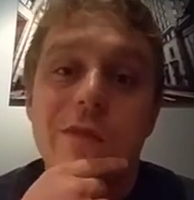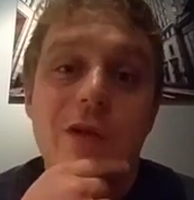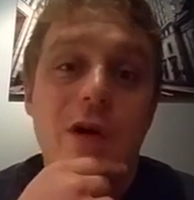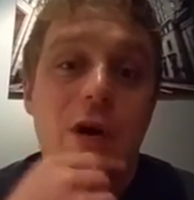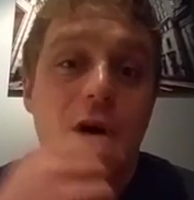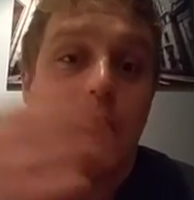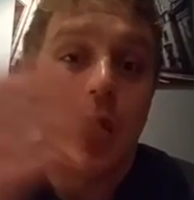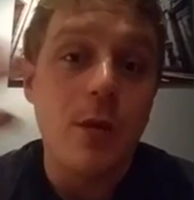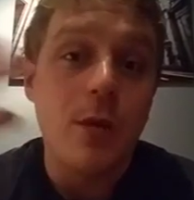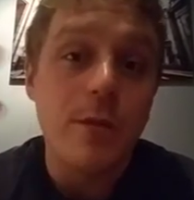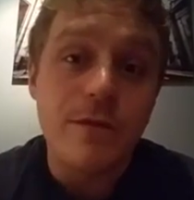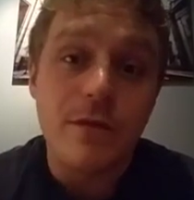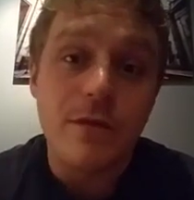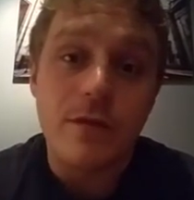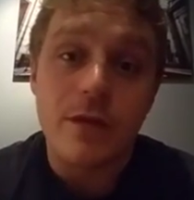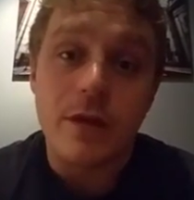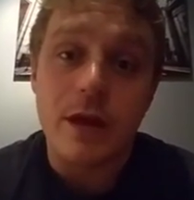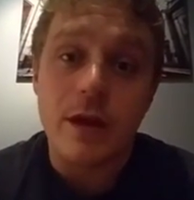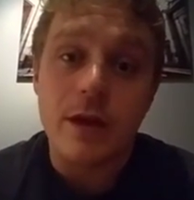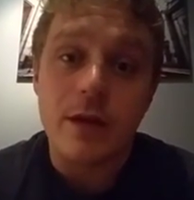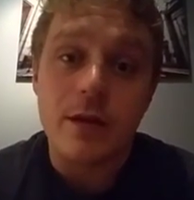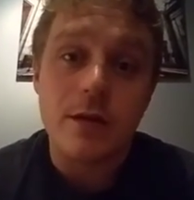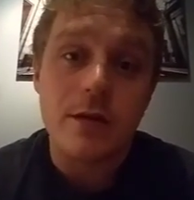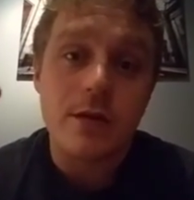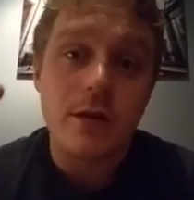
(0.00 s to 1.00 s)

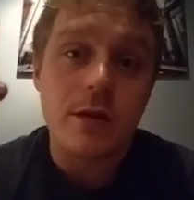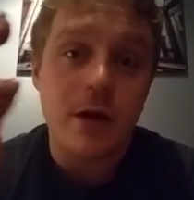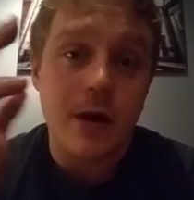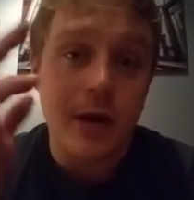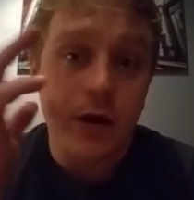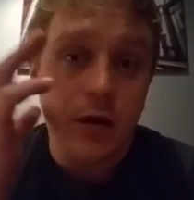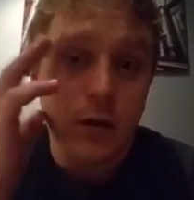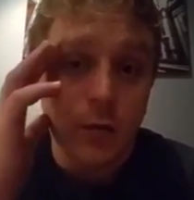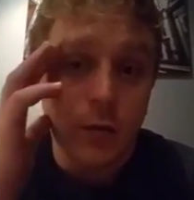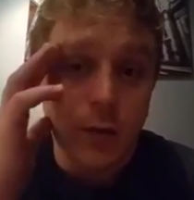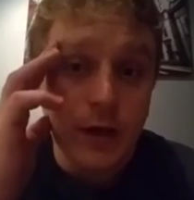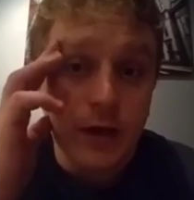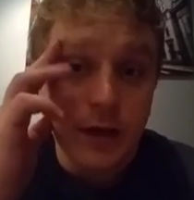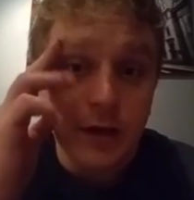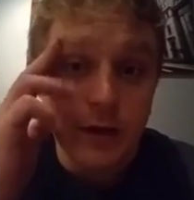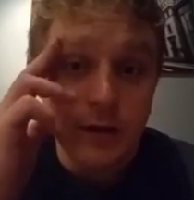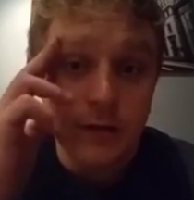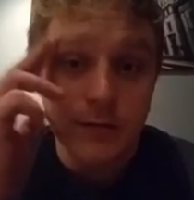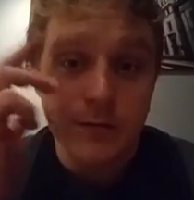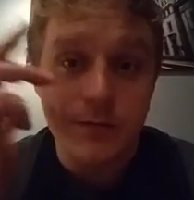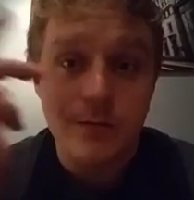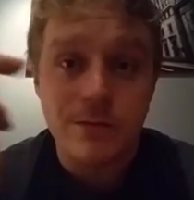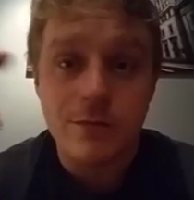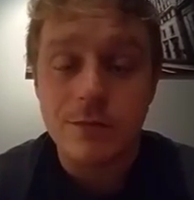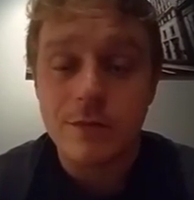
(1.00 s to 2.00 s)
hopefully, we
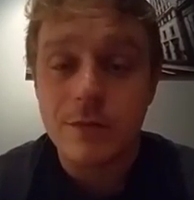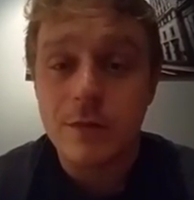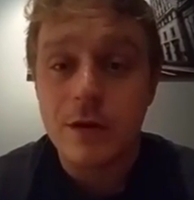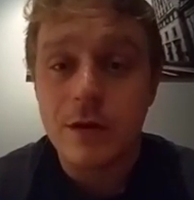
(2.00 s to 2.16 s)
can